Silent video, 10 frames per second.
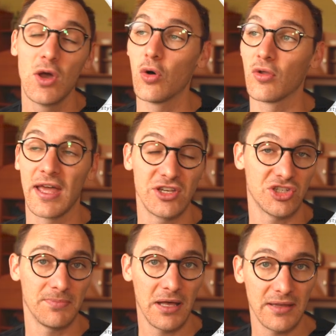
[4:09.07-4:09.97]
or the
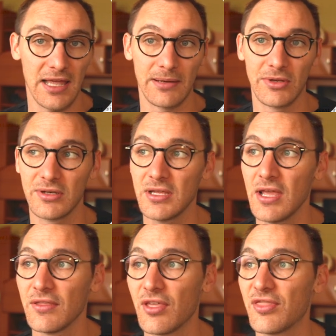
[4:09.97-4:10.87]
HTML element
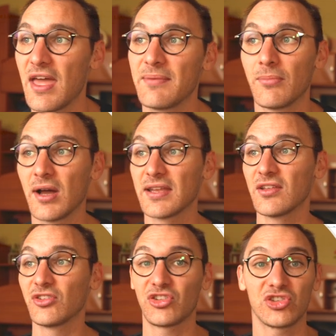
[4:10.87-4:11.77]
that then might
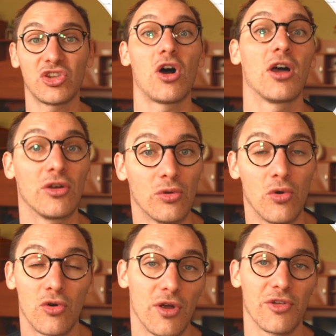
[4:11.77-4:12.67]
style
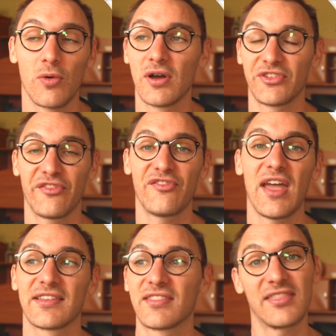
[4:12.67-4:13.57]
or otherwise
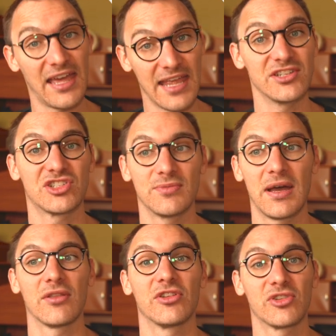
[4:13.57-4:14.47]
affect the
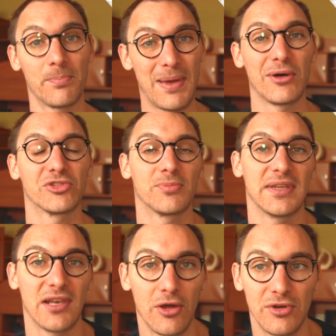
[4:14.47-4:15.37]
HTML that's about to
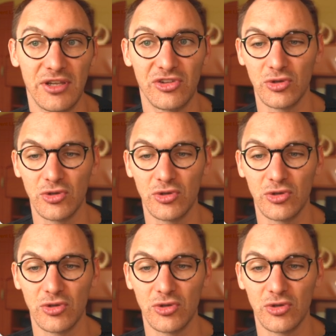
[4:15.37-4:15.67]
be loaded.